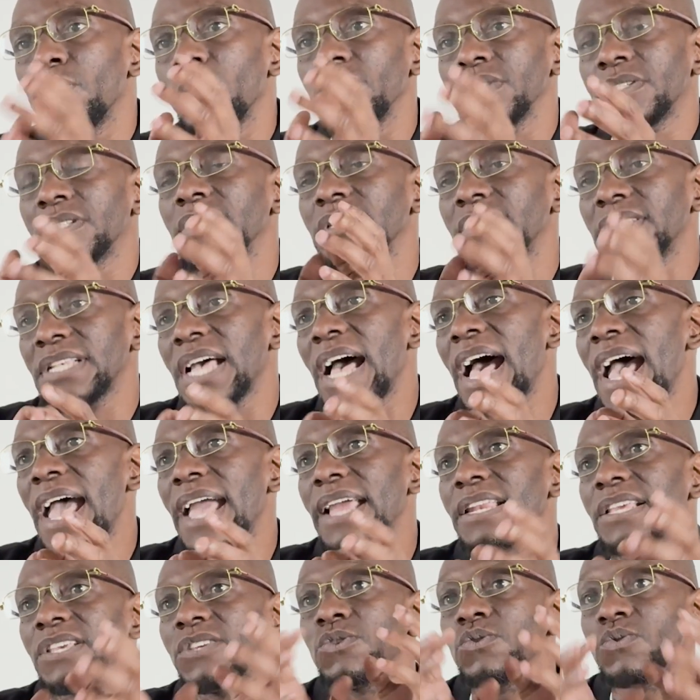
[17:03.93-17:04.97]
or
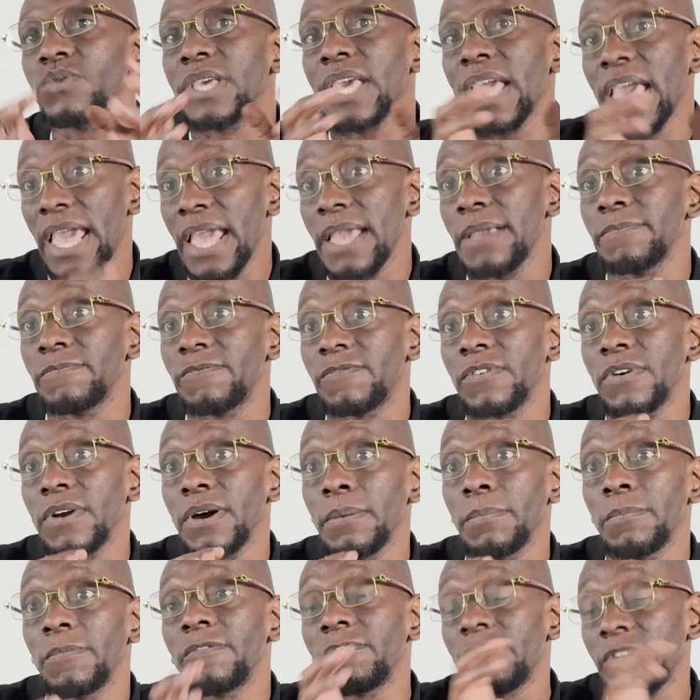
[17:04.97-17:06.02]
society you came
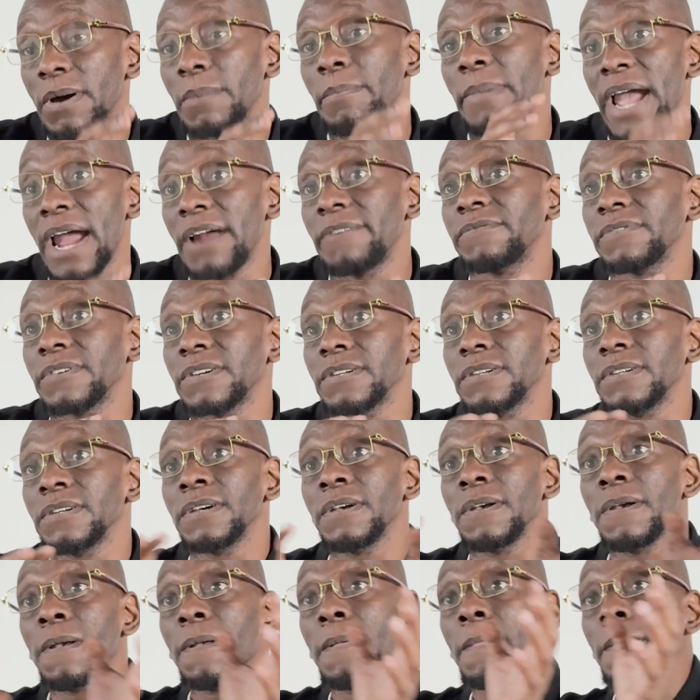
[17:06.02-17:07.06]
from Africa,
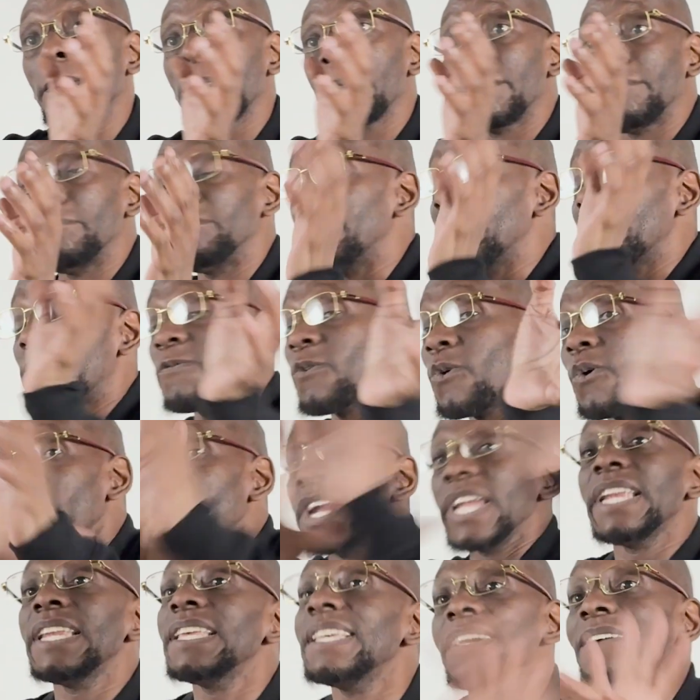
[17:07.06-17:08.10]
before
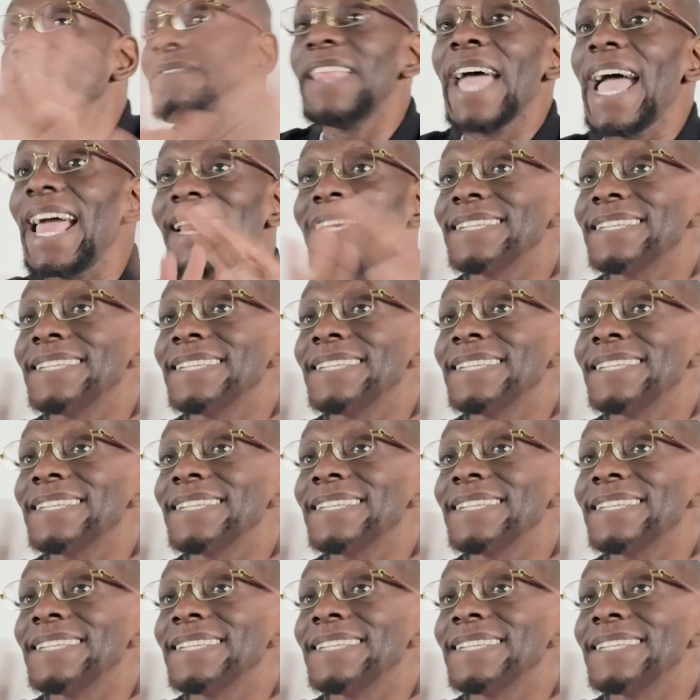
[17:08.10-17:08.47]
any of that